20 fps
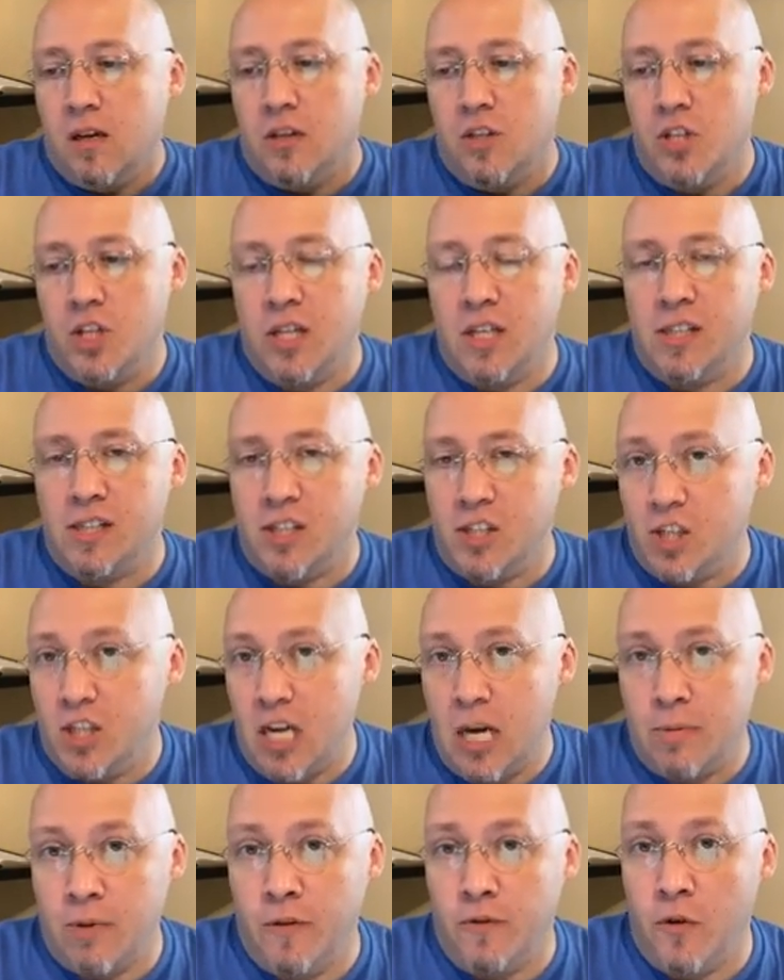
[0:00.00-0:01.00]
Genesis
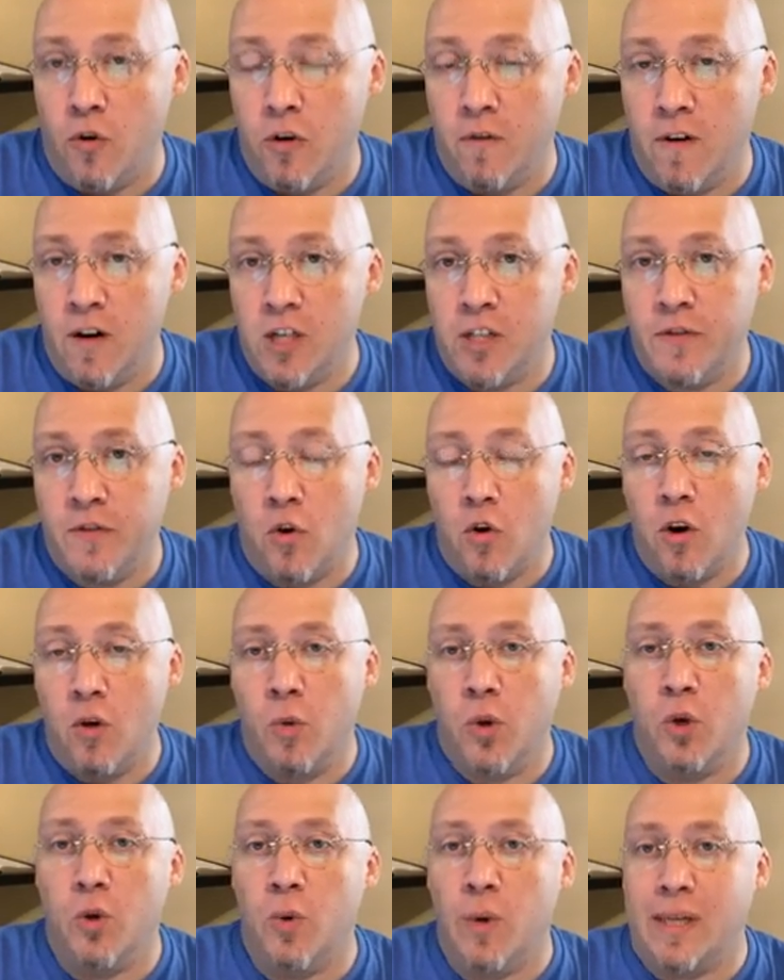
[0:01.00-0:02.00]
chapter 4 verse 4
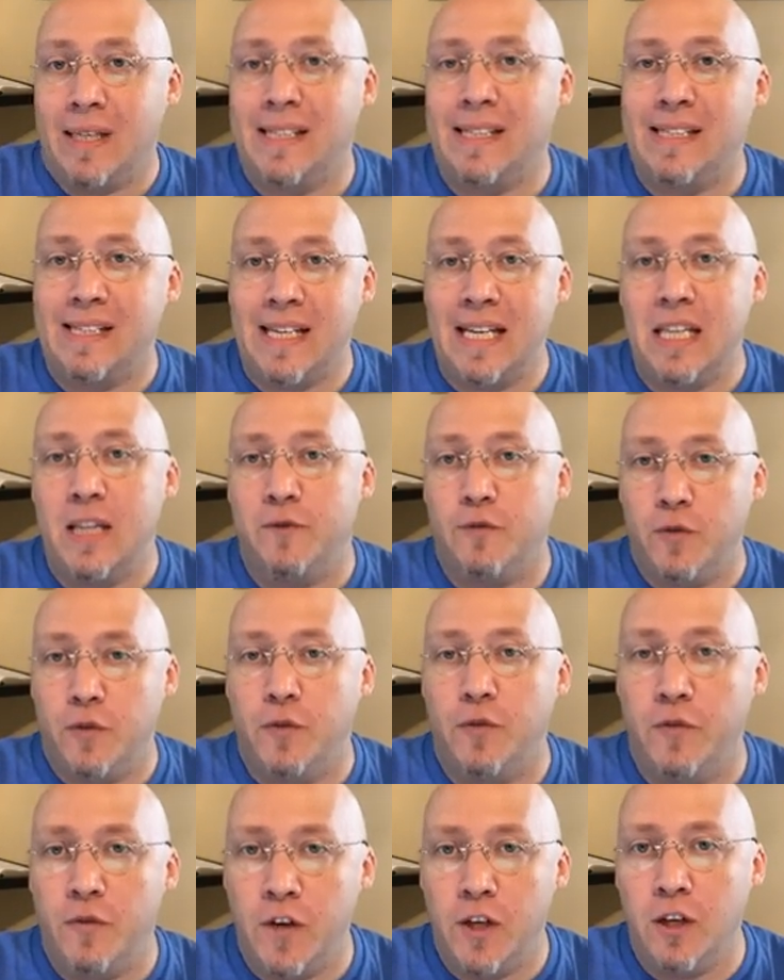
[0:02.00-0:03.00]
we're going to see the
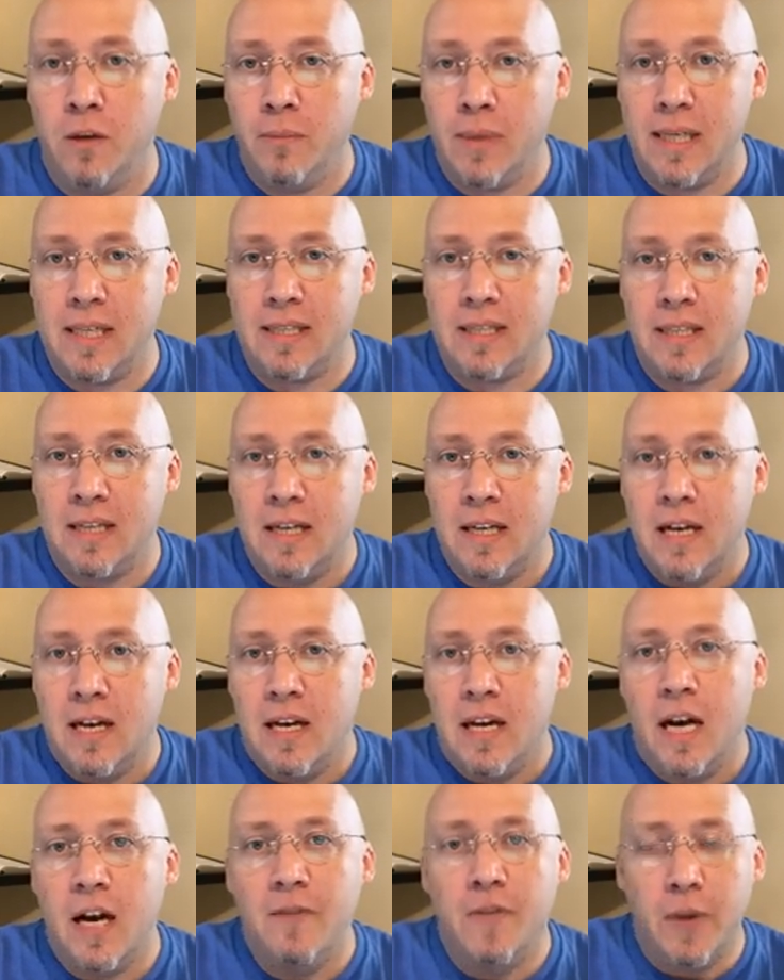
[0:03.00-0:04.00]
fulfillment
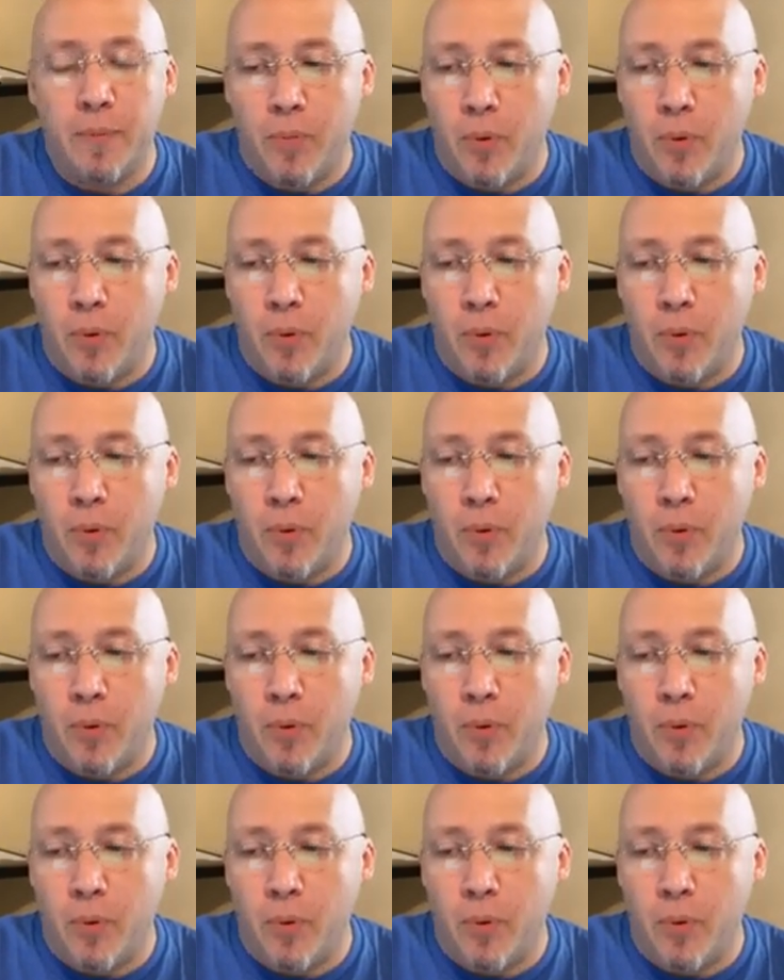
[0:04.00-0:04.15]
of the